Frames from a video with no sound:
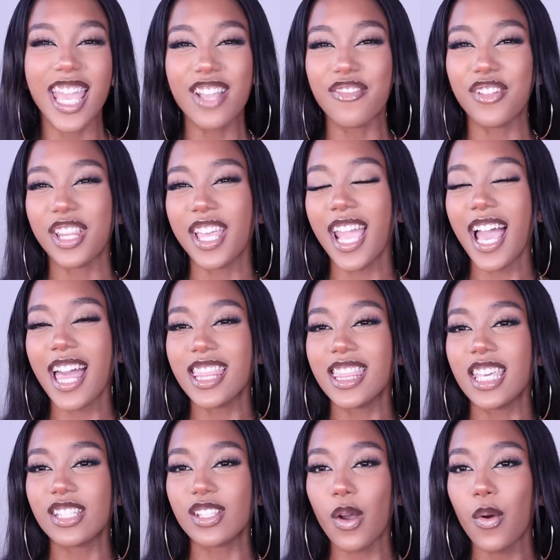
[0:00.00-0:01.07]
Thankfully,
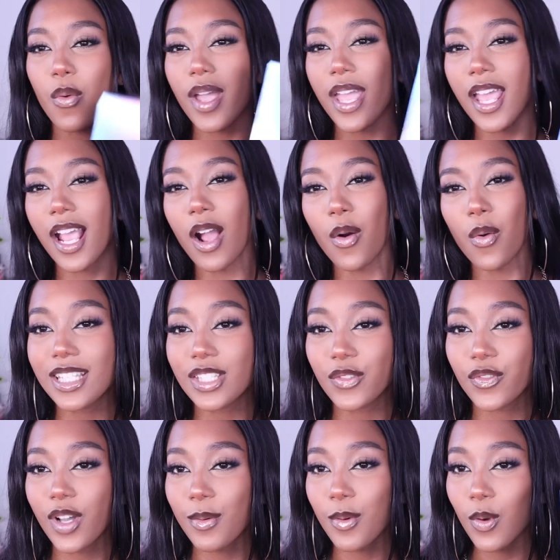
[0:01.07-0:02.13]
this wig
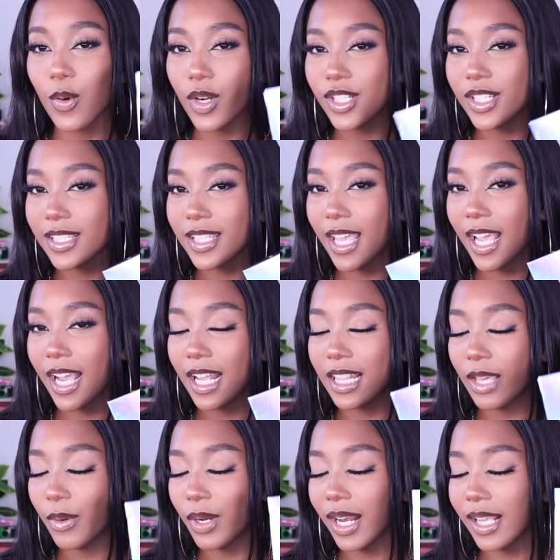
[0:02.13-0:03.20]
is from Gorgius
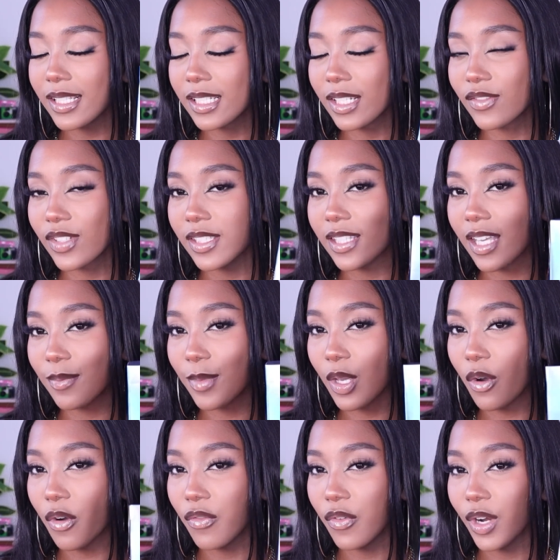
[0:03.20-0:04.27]
Hair. They were nice enough to send
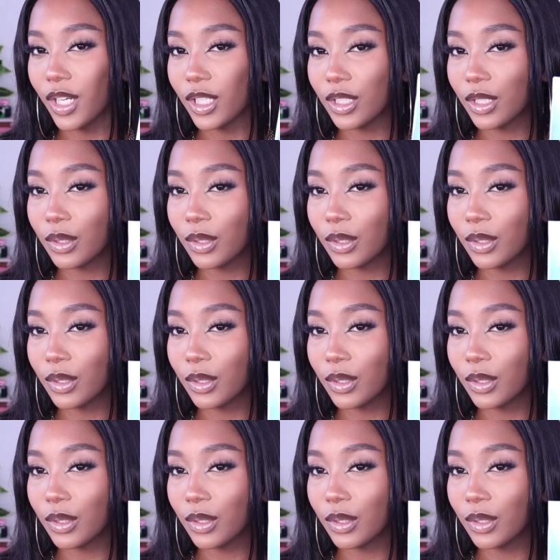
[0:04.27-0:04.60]
me over a